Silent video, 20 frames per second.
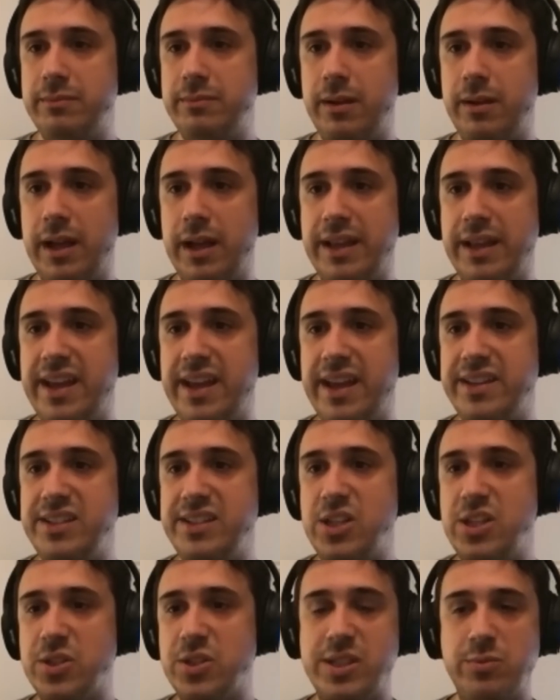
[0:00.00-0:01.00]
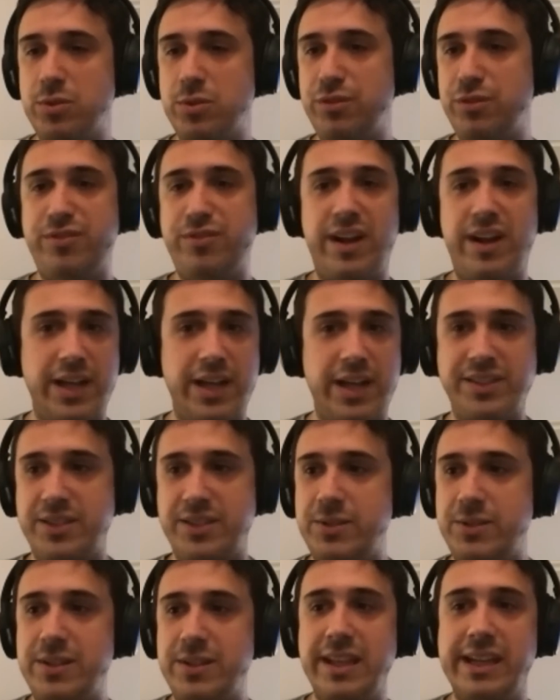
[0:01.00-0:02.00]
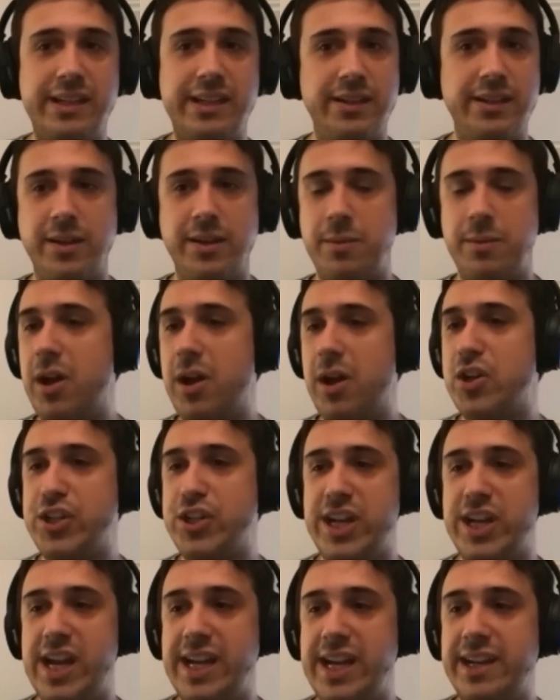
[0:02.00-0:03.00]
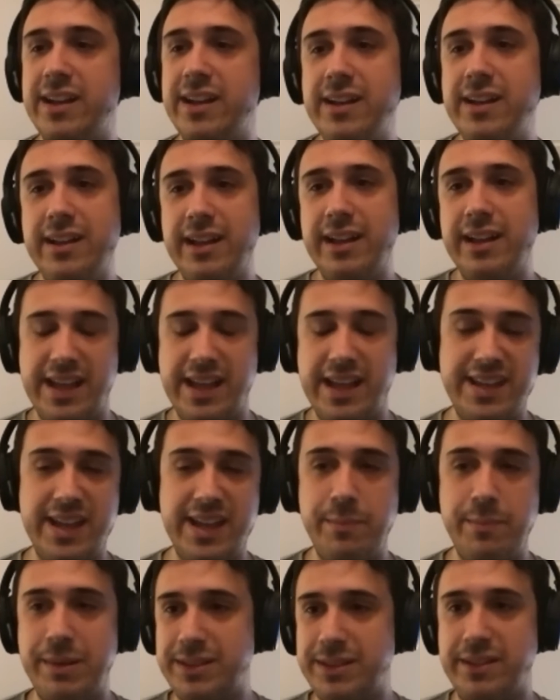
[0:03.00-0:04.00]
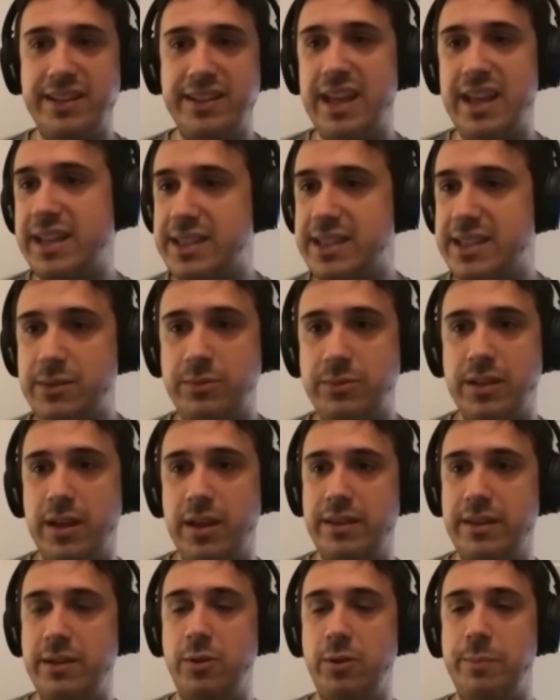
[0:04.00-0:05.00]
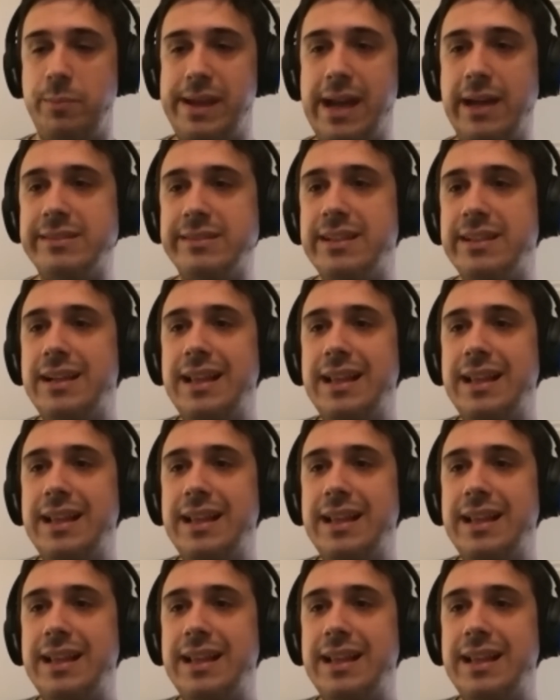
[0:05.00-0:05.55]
and then they will find out that you delegated on the blockchain, and then based on that, they will pay out.